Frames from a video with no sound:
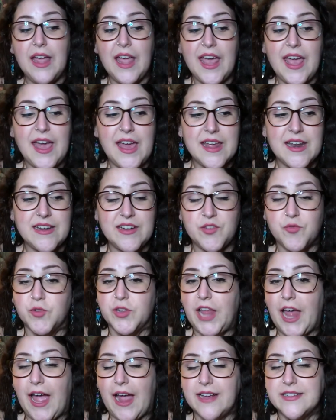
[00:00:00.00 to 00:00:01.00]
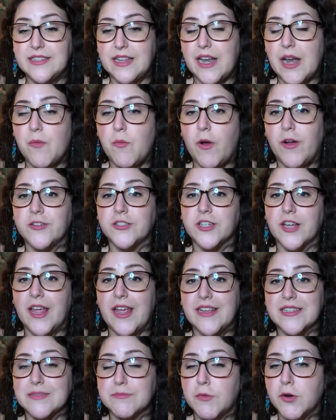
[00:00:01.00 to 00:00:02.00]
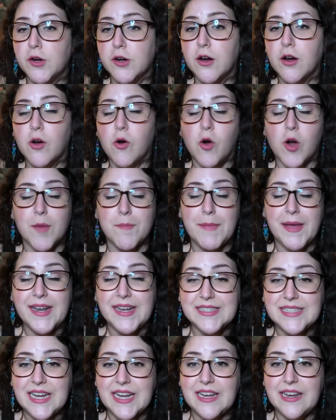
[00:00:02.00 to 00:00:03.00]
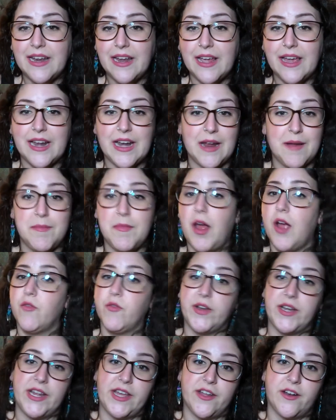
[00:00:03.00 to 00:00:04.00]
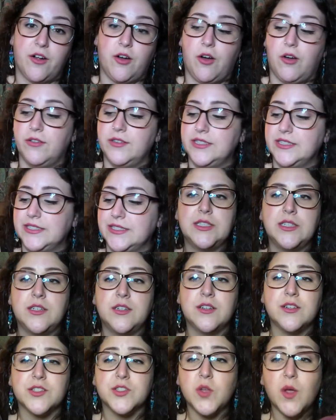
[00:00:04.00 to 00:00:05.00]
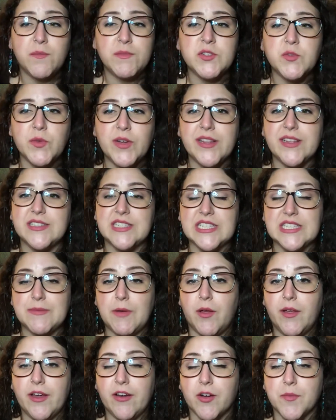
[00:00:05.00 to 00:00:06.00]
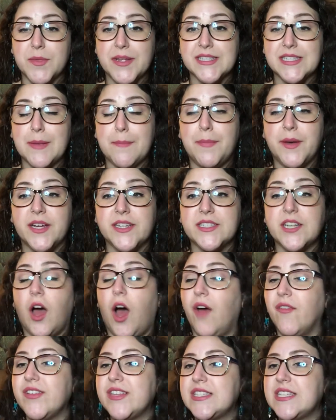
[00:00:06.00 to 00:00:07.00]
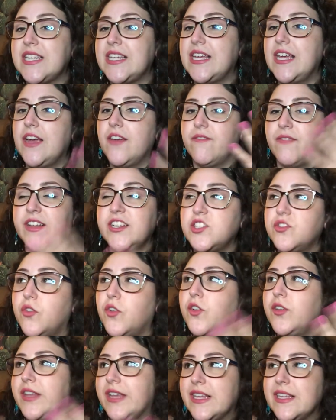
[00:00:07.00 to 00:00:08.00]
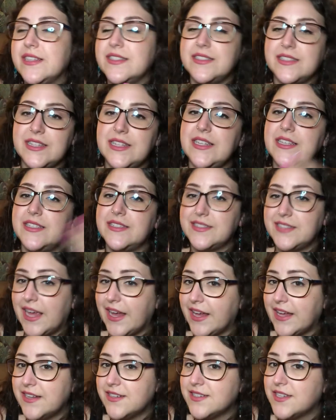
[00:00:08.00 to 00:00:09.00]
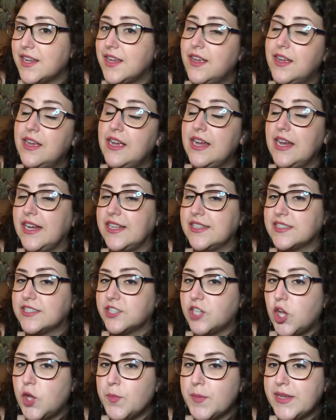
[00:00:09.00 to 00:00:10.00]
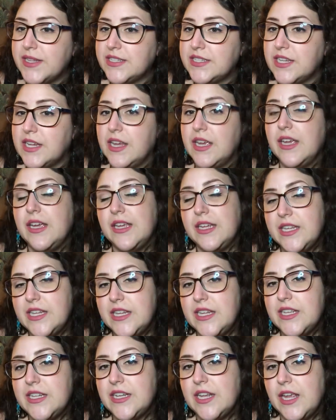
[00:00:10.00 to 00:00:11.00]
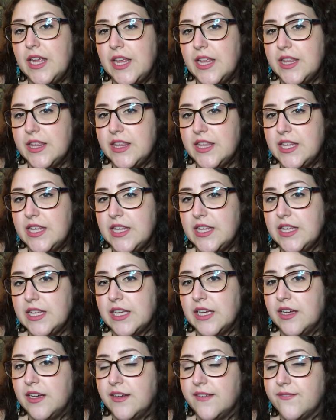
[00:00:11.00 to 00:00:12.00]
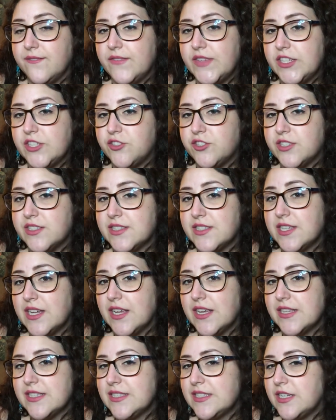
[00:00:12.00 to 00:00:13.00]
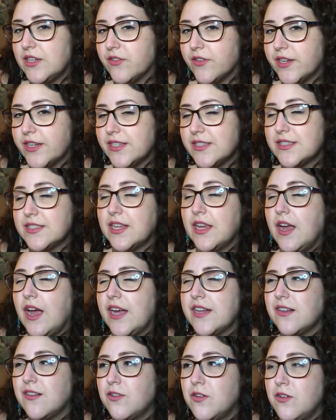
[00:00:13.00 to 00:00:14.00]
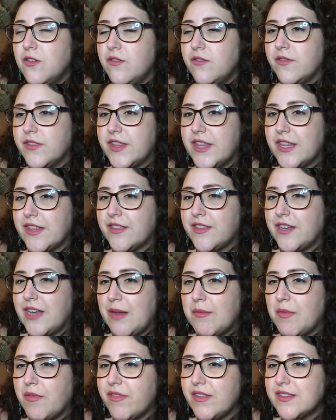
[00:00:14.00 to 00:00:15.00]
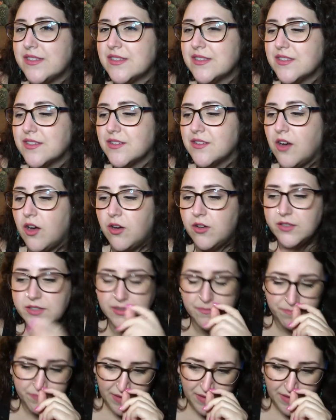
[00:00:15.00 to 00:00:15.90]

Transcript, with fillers: and I need to relax and I'm watching ASMR or I'm meditating and I'm not reading at all. So I'm just reading this in small increments, but obviously Vengeful is the second installment in the Vicious series. I don't know what the, the name of this is called.